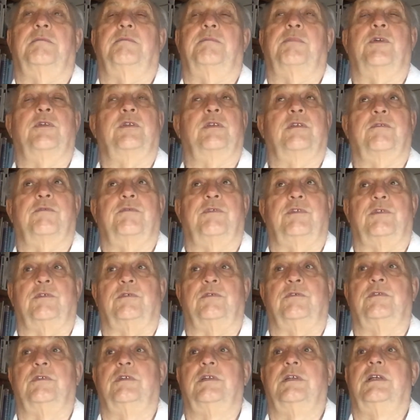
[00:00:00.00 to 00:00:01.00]
point of
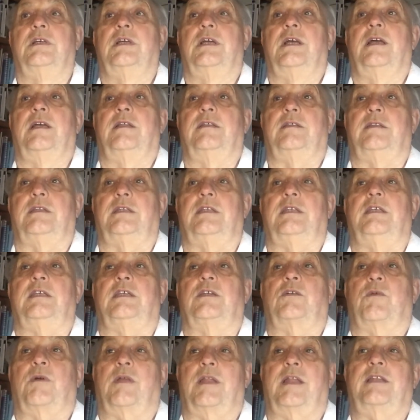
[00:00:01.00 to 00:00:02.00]
view, the
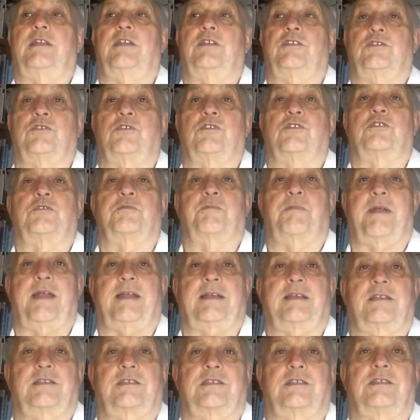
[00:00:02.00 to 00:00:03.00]
quality assurance
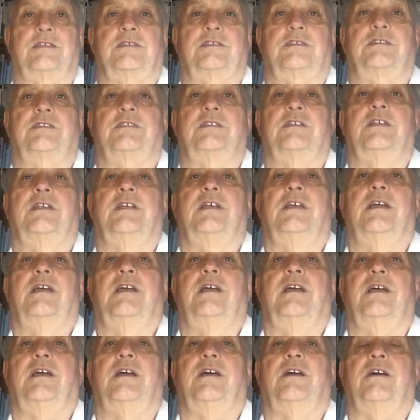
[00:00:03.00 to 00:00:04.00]
practices
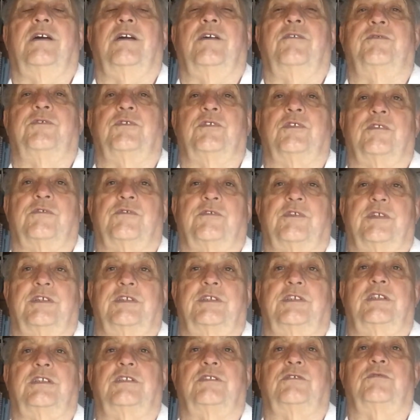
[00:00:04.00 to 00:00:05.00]
of
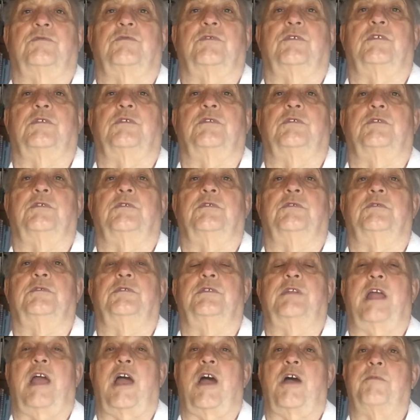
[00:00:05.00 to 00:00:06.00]
universities will
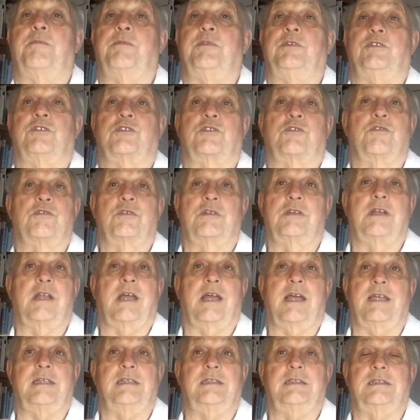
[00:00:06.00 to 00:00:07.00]
now be
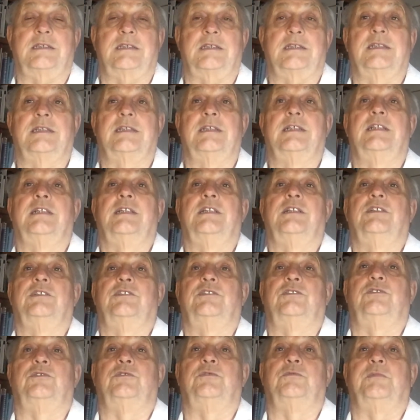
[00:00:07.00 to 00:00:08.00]
scrutinized
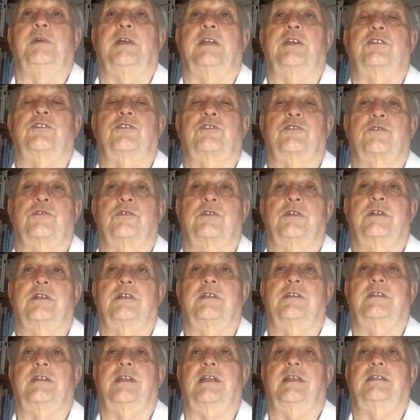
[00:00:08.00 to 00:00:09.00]
to make
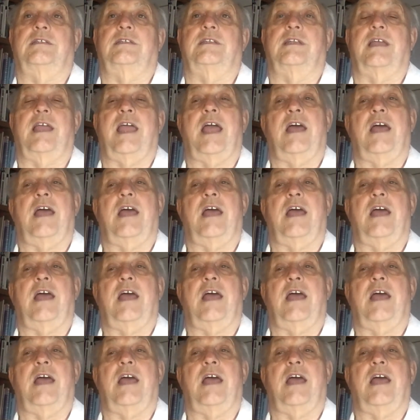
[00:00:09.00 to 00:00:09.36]
sure that the